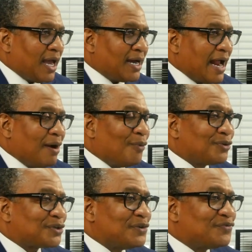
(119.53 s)
And I
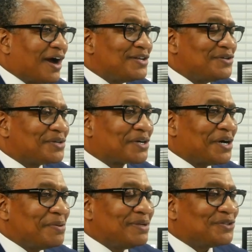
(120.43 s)
want to invite you to
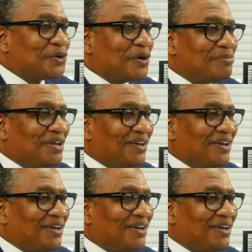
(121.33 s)
come and join me